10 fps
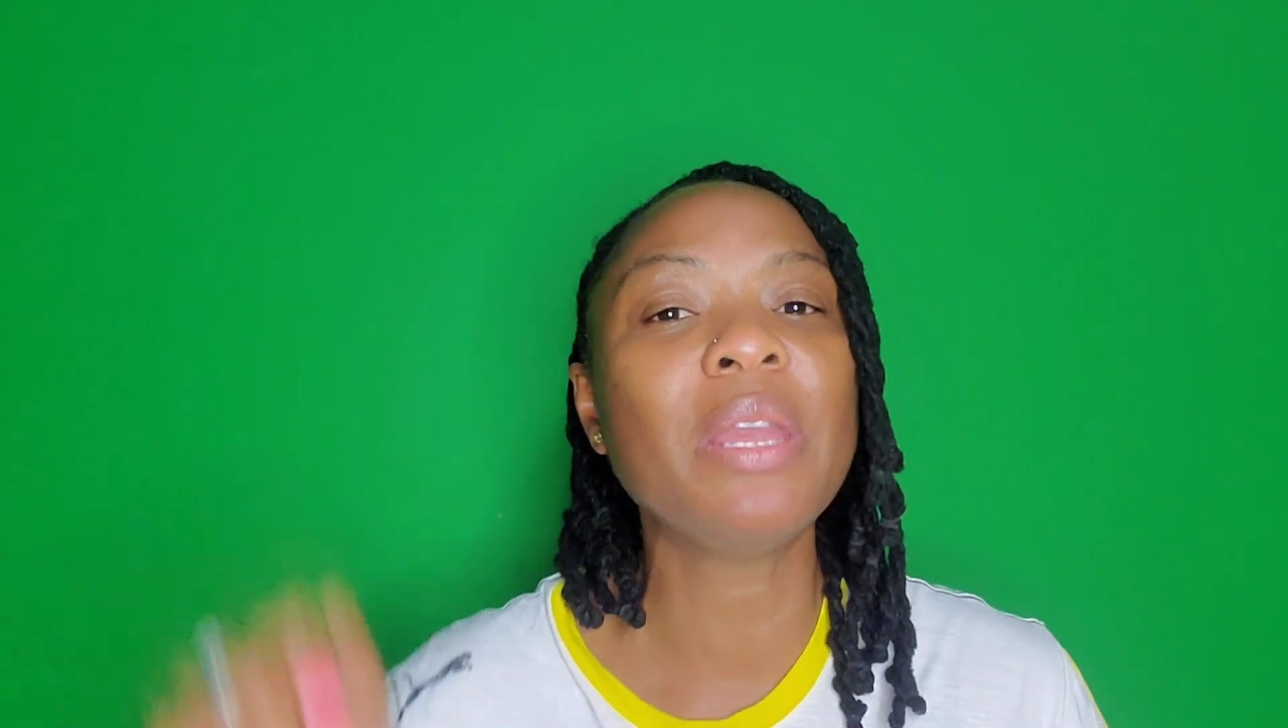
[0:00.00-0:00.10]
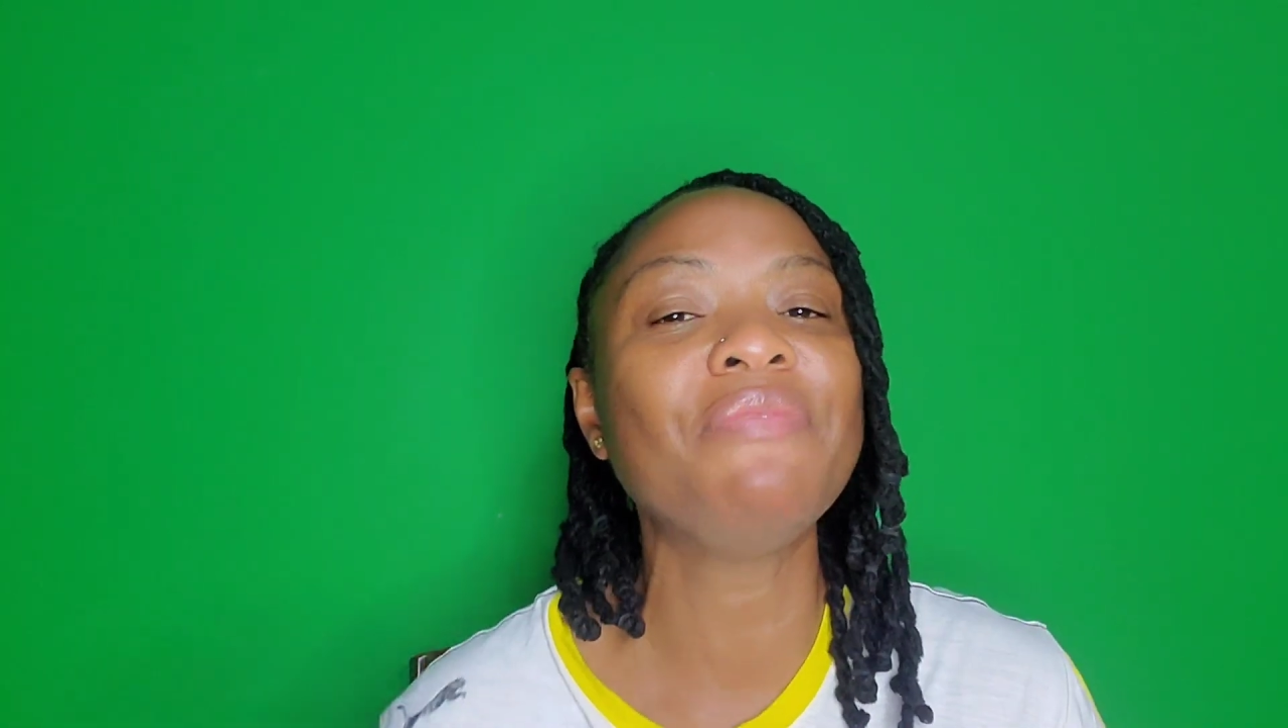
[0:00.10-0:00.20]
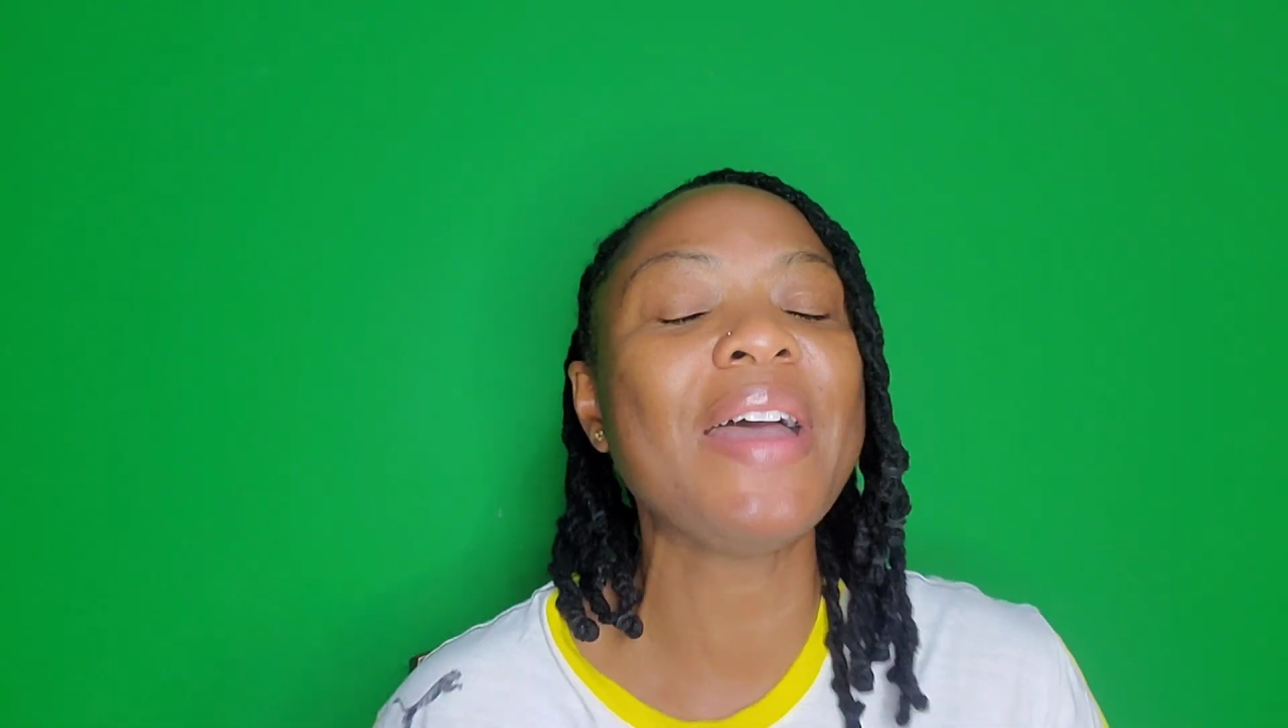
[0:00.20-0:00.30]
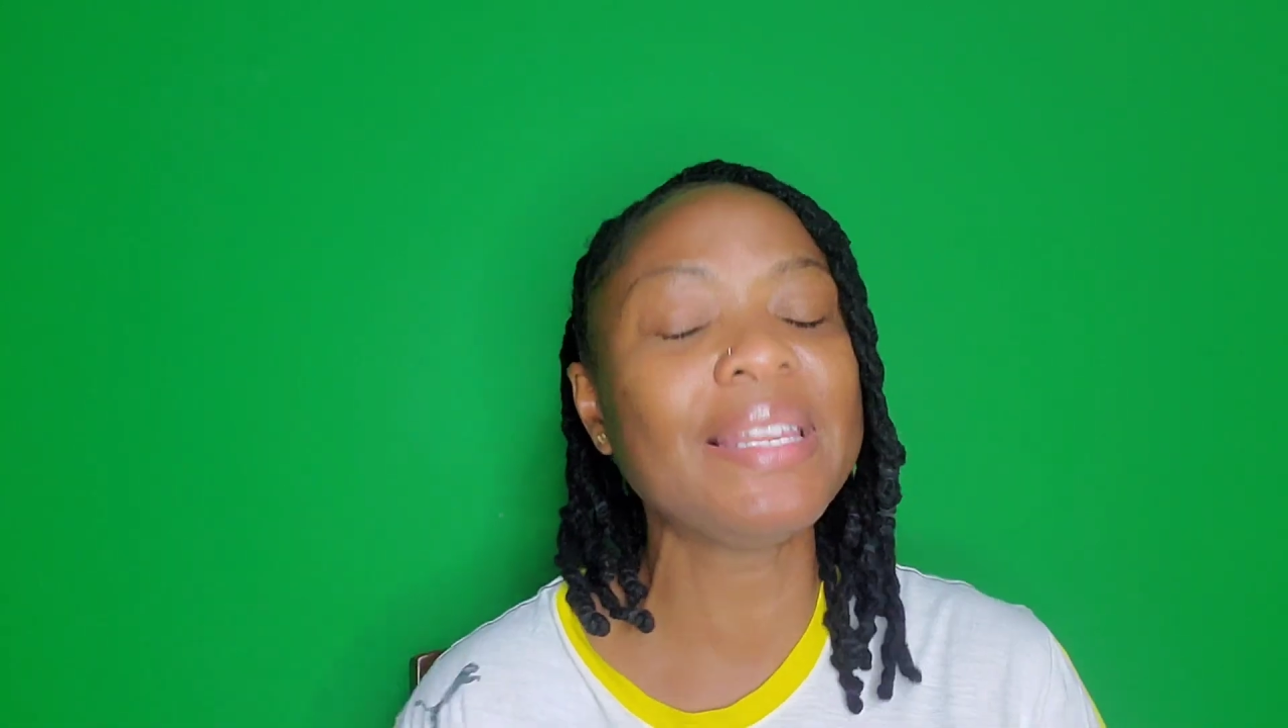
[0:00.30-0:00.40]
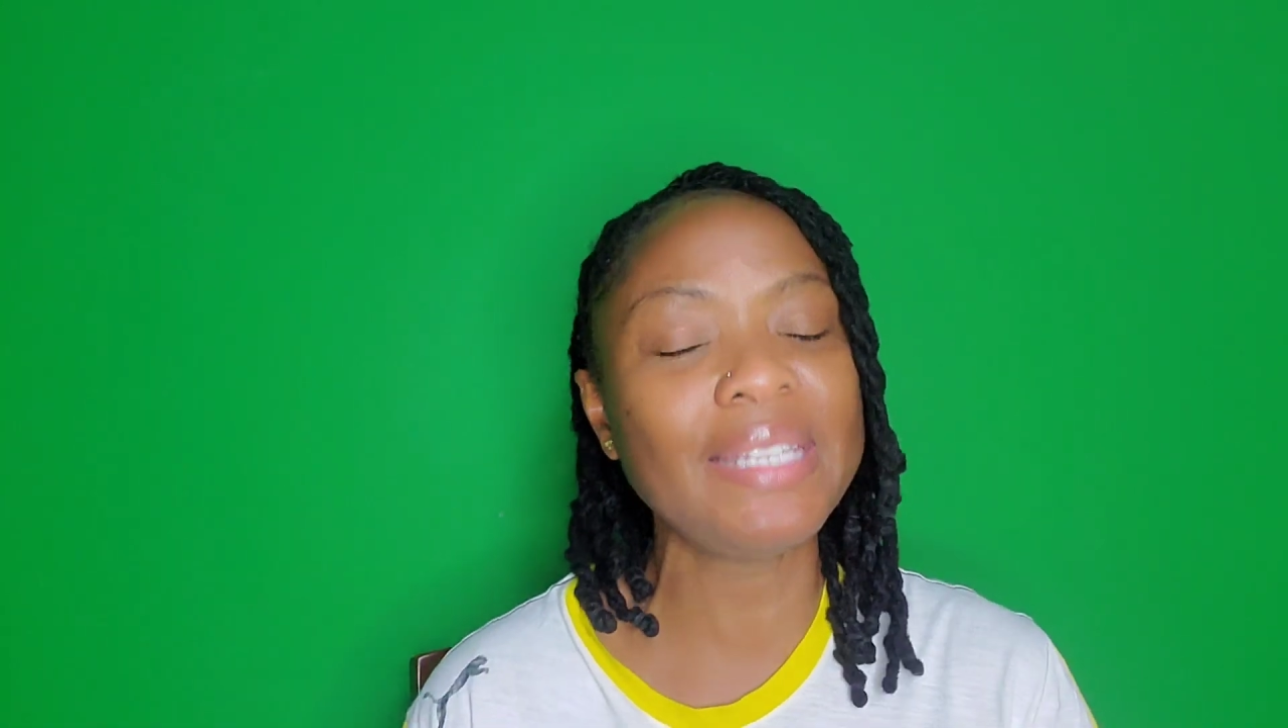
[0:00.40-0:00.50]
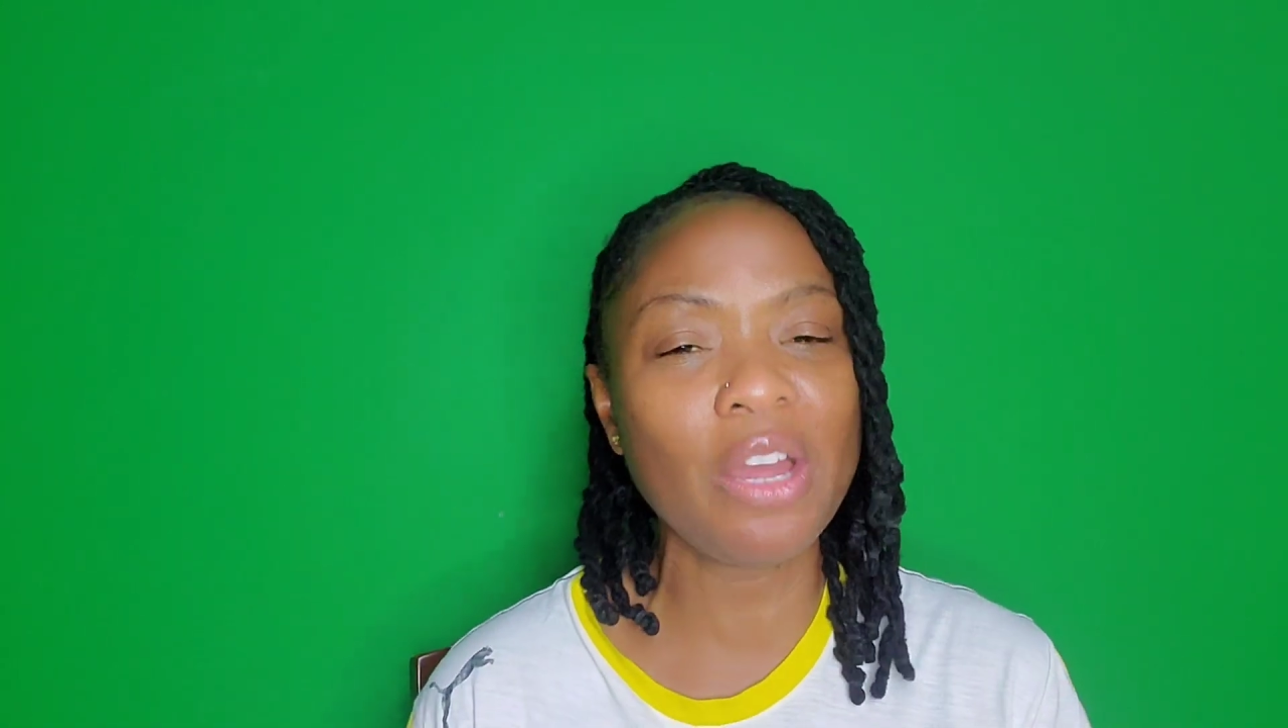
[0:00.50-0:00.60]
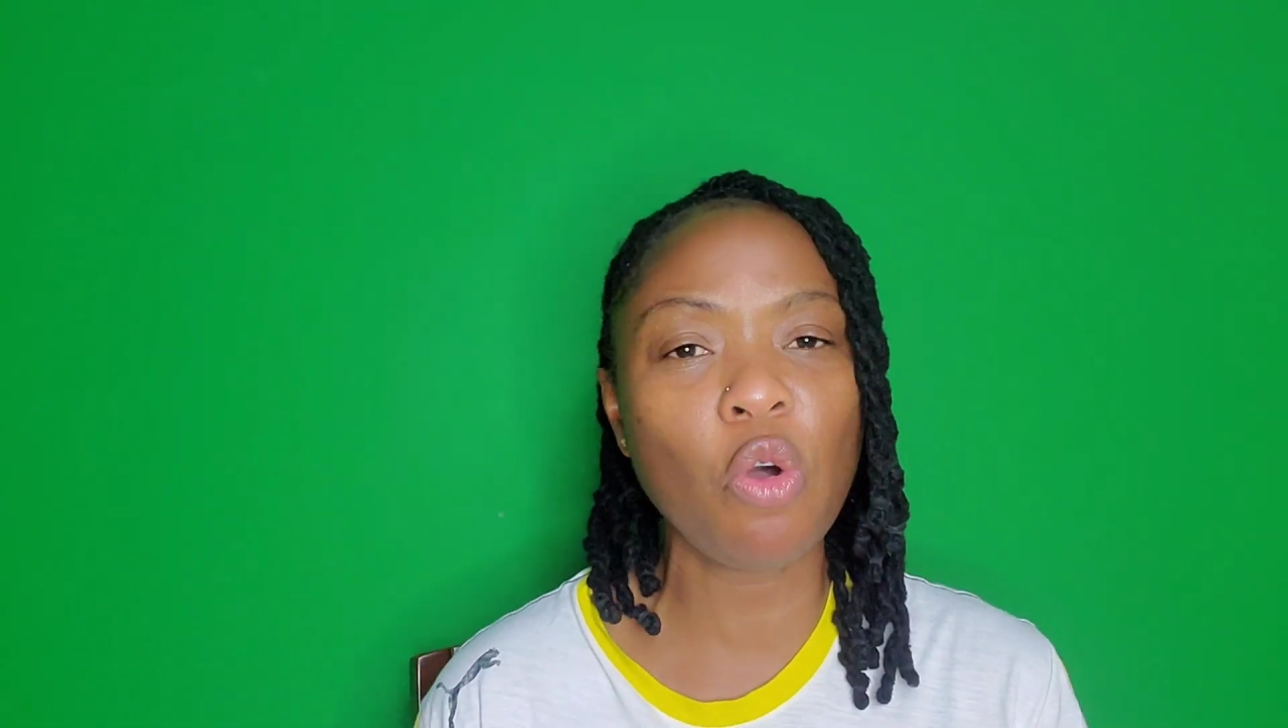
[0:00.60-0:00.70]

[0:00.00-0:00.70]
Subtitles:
In fact, say,